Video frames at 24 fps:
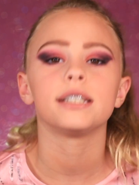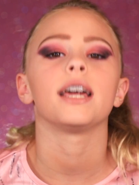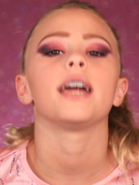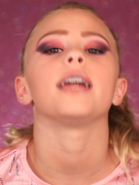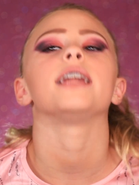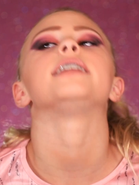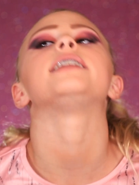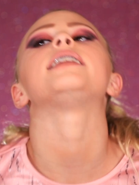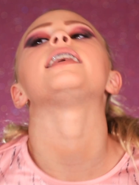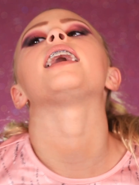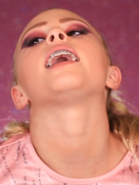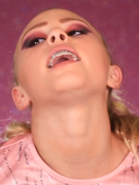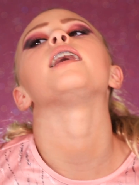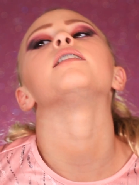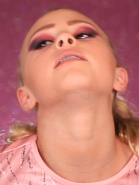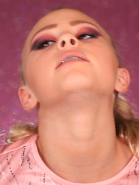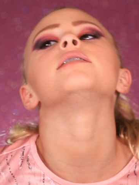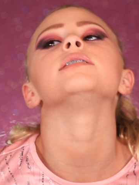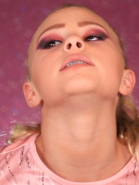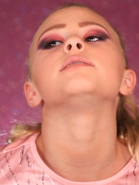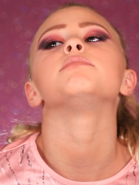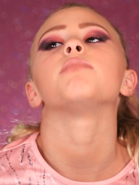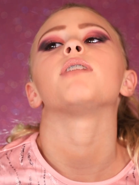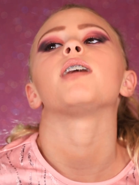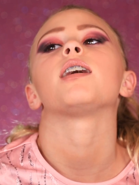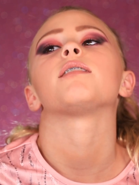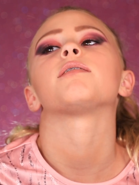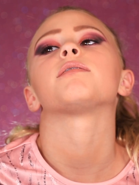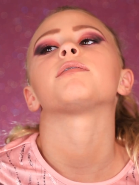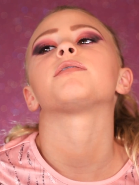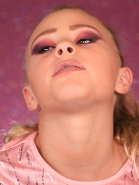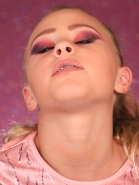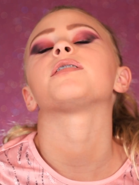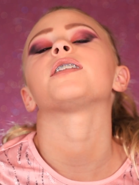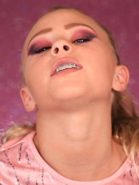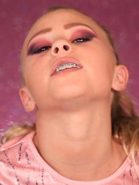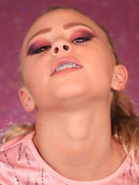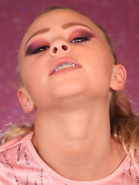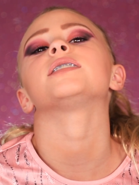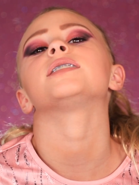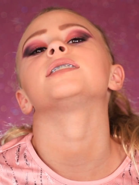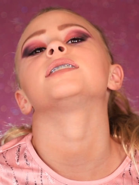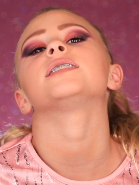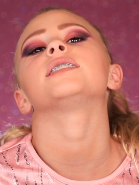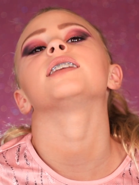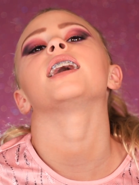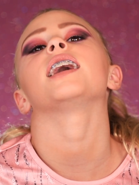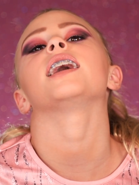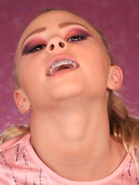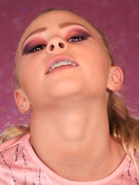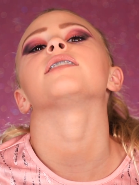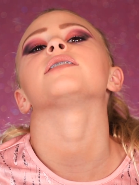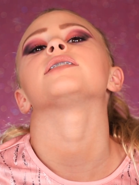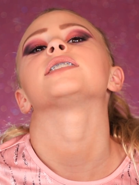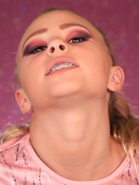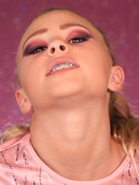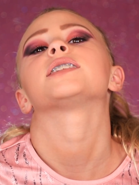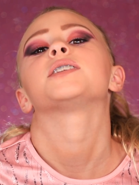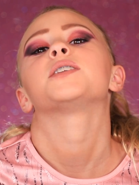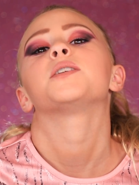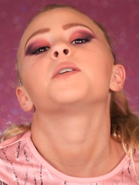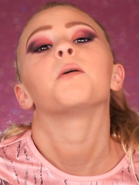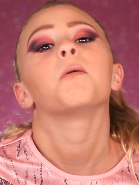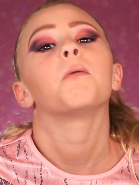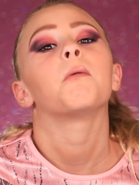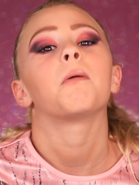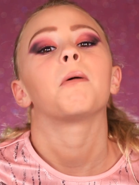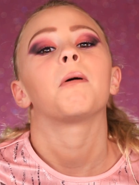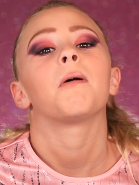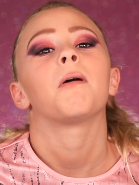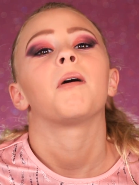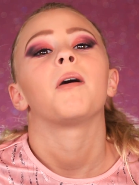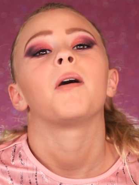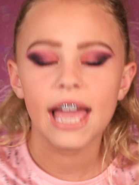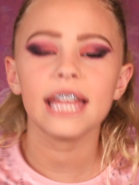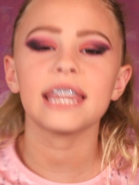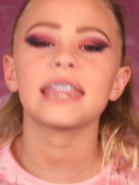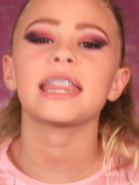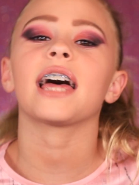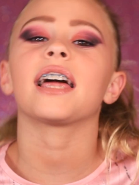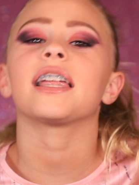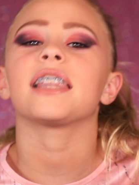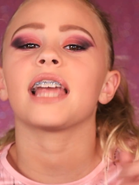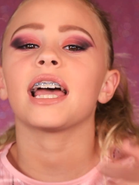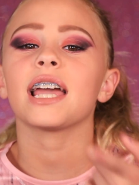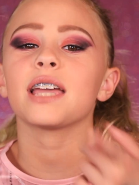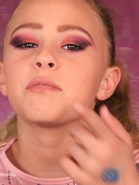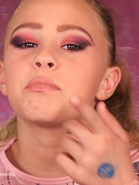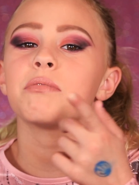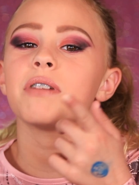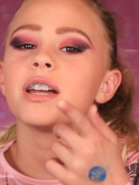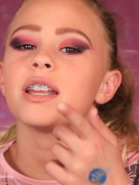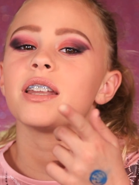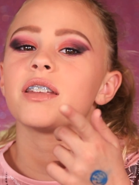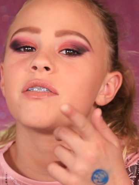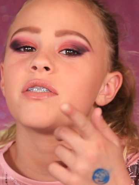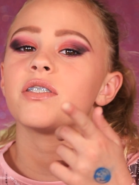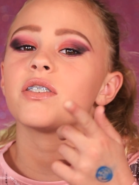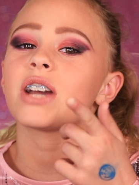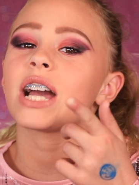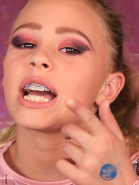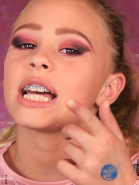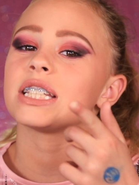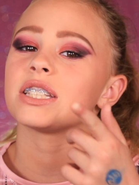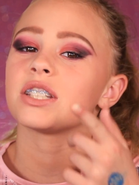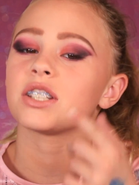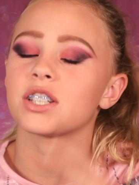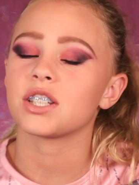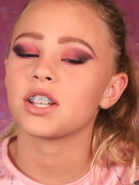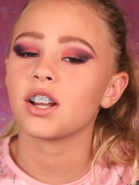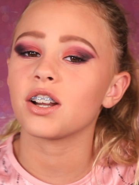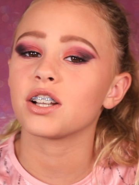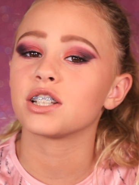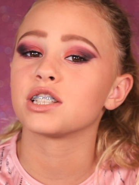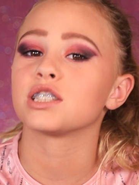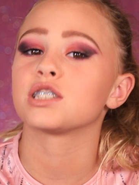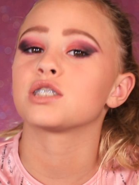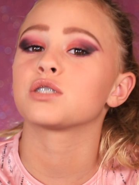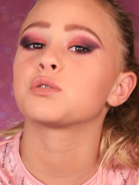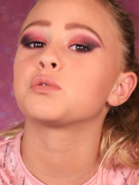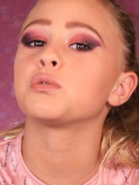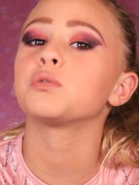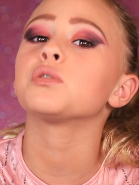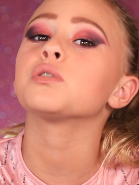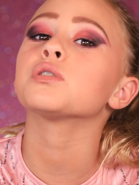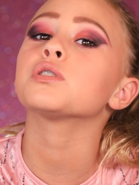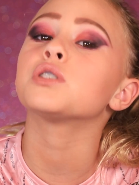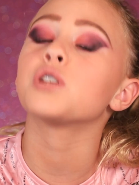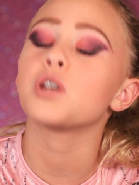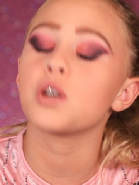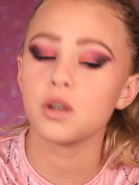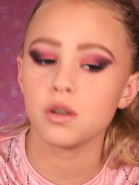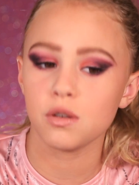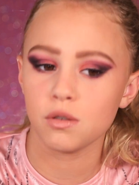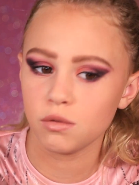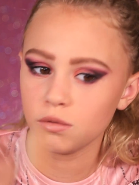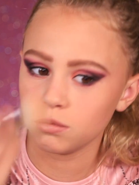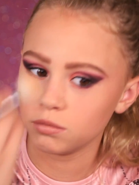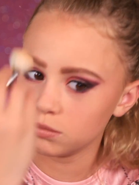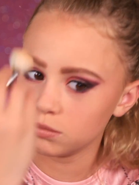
Today was my first day of school. Hit that like button if you guys are starting school too.